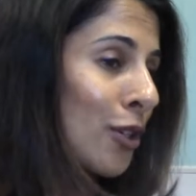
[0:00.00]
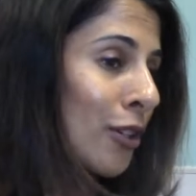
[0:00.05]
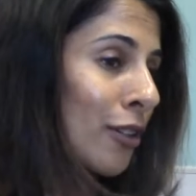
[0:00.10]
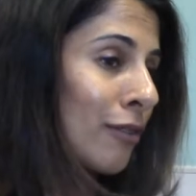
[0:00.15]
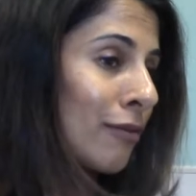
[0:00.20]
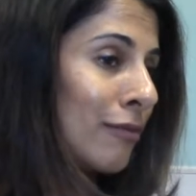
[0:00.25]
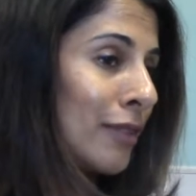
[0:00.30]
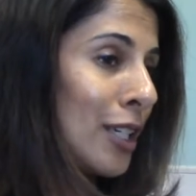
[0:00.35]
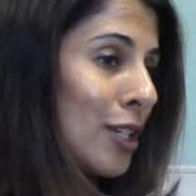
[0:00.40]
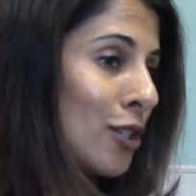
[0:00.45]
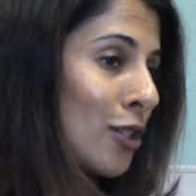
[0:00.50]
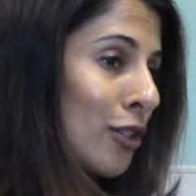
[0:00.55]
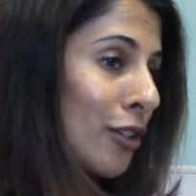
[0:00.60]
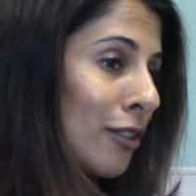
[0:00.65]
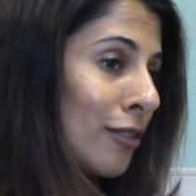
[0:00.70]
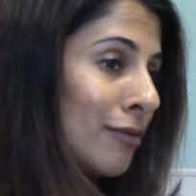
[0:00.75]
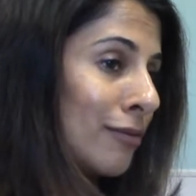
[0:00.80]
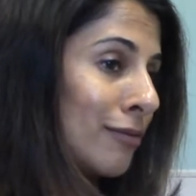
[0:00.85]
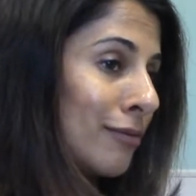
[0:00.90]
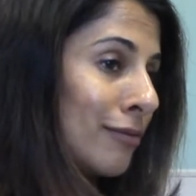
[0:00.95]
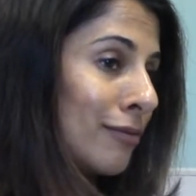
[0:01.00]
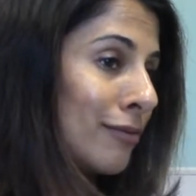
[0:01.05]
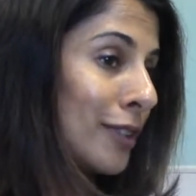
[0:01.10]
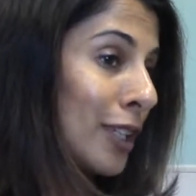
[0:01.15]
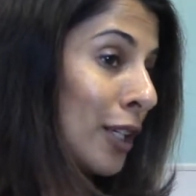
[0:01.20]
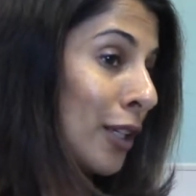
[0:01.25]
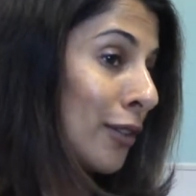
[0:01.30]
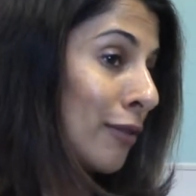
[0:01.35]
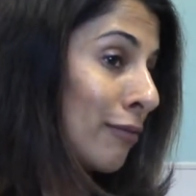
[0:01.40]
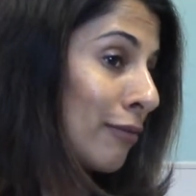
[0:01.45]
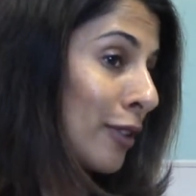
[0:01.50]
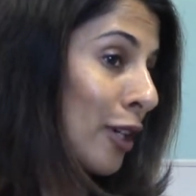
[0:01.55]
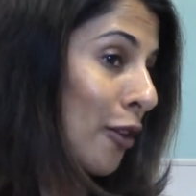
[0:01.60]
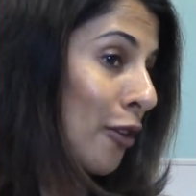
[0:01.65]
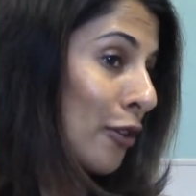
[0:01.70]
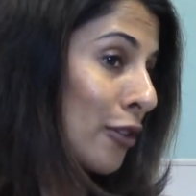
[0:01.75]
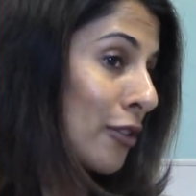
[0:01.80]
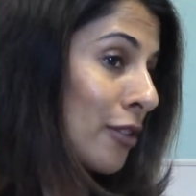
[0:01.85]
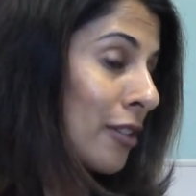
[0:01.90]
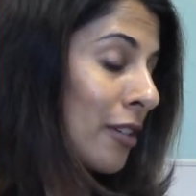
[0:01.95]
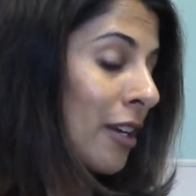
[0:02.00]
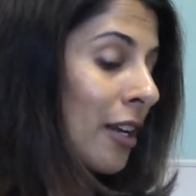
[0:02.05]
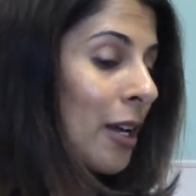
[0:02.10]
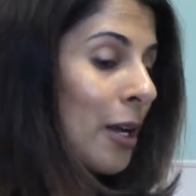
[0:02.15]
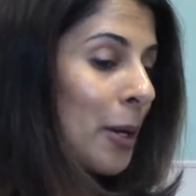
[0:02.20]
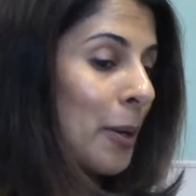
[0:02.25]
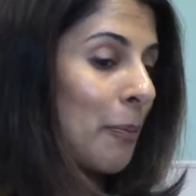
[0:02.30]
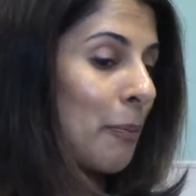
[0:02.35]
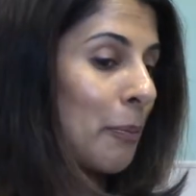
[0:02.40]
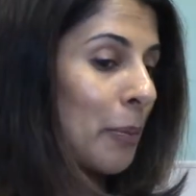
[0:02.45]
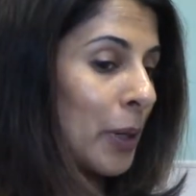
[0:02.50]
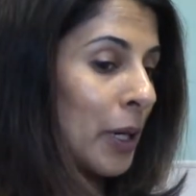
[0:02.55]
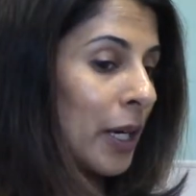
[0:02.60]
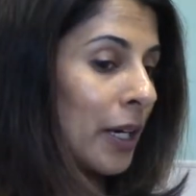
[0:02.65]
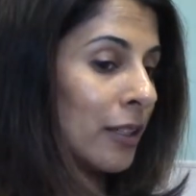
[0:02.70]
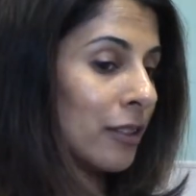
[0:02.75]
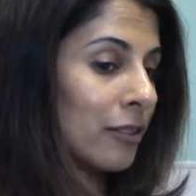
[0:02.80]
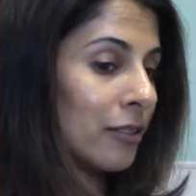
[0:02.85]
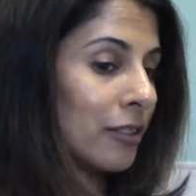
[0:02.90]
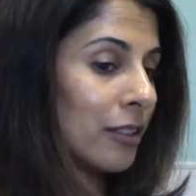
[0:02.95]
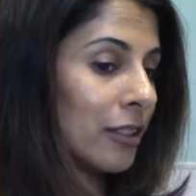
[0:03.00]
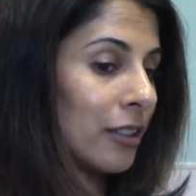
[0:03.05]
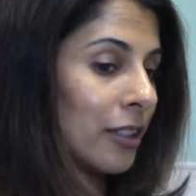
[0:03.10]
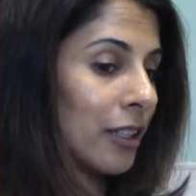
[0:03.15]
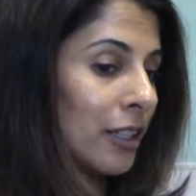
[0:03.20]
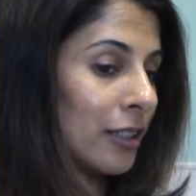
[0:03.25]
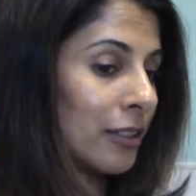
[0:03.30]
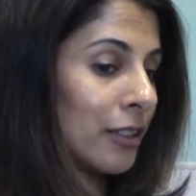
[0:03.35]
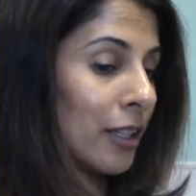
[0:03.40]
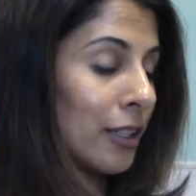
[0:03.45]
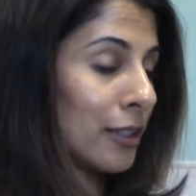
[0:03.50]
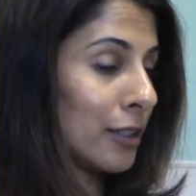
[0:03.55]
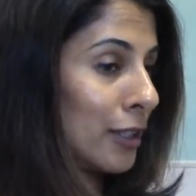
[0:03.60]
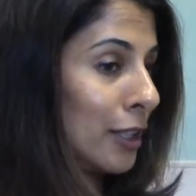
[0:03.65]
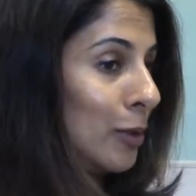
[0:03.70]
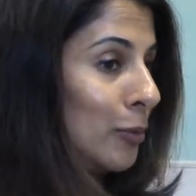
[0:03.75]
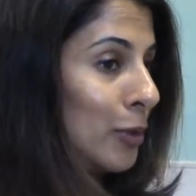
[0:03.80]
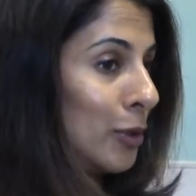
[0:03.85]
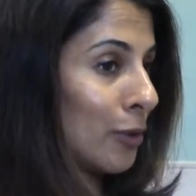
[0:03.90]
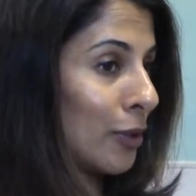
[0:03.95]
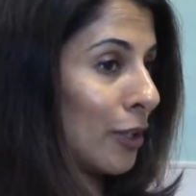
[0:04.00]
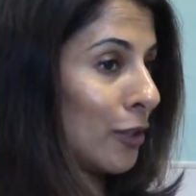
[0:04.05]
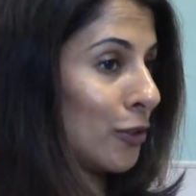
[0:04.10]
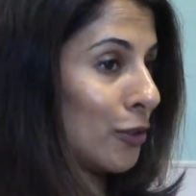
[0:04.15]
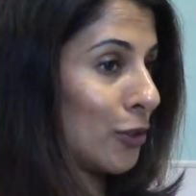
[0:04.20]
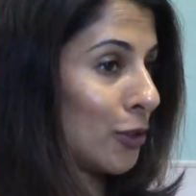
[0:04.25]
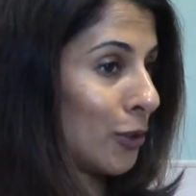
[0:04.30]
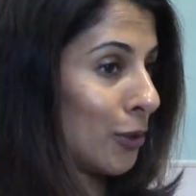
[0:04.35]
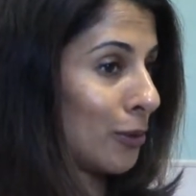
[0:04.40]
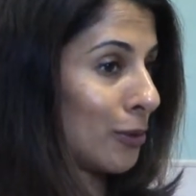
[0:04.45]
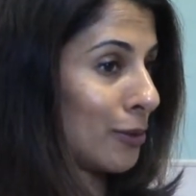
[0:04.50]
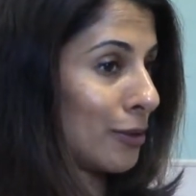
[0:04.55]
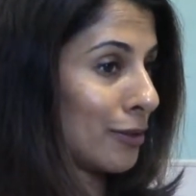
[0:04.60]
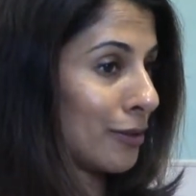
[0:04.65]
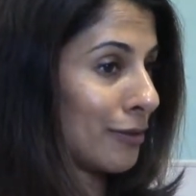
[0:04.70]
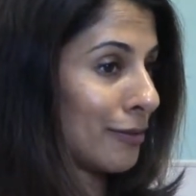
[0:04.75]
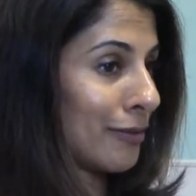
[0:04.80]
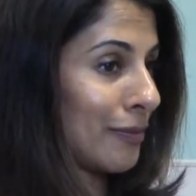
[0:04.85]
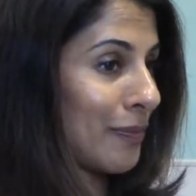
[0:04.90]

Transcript: they're easier than others, but it does keep you on your toes.